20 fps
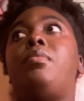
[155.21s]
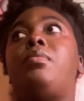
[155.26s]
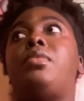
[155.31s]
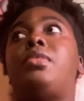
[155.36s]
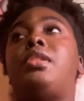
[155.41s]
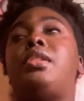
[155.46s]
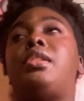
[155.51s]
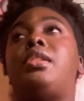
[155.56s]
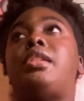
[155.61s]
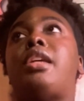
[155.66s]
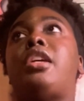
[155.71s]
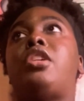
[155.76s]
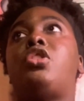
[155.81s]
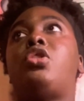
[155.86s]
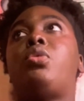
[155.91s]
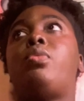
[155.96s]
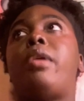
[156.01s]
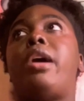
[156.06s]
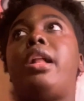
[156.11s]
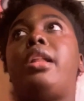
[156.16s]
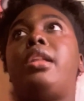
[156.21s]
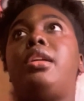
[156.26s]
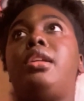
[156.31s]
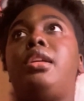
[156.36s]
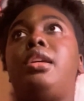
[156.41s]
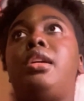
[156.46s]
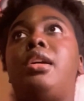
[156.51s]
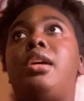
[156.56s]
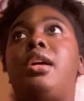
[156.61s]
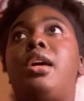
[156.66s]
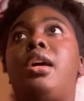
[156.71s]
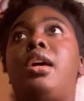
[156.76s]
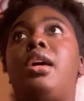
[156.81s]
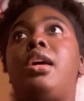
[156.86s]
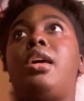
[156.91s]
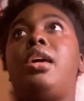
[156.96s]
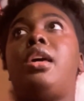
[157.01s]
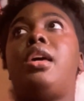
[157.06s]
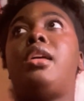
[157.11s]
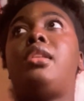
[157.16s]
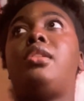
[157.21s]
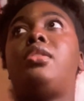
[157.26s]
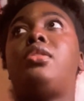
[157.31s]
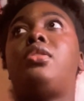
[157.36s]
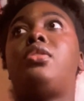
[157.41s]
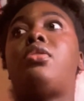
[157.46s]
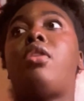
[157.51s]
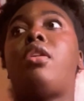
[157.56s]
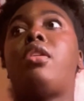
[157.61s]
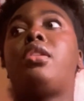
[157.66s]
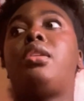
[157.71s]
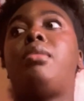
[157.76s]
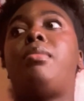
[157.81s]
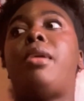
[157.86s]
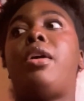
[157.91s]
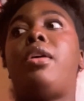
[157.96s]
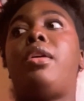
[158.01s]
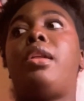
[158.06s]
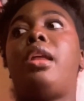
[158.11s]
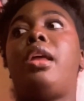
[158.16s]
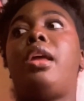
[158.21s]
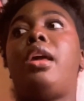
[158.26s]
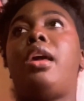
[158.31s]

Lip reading: sexuality, it's talked about